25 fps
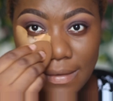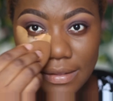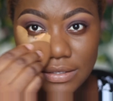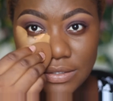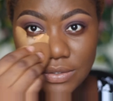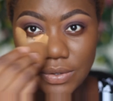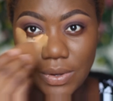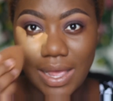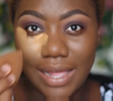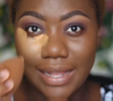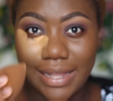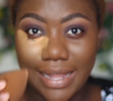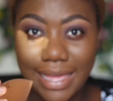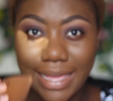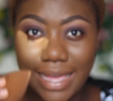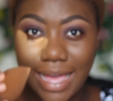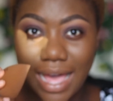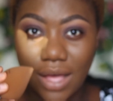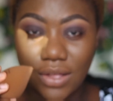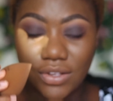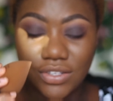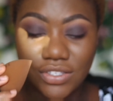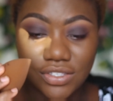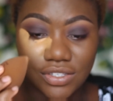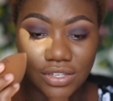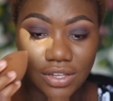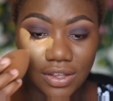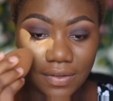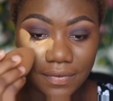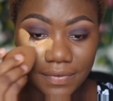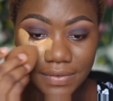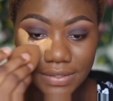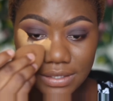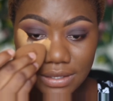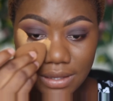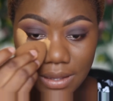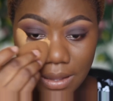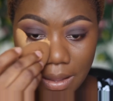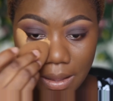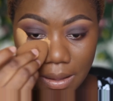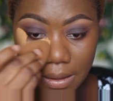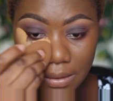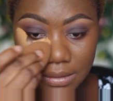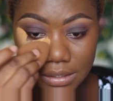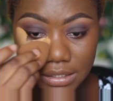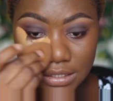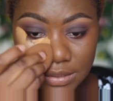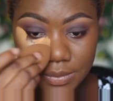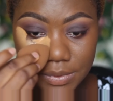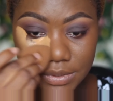So I like how soft
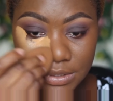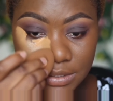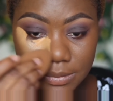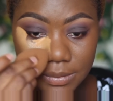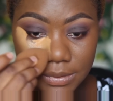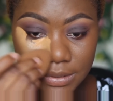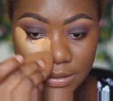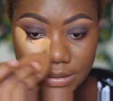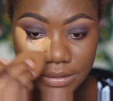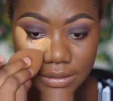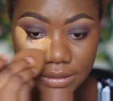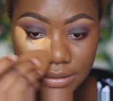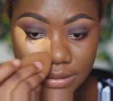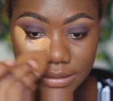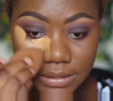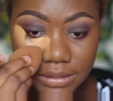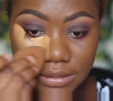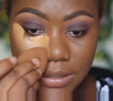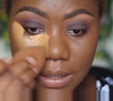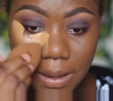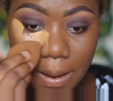this beauty blender is.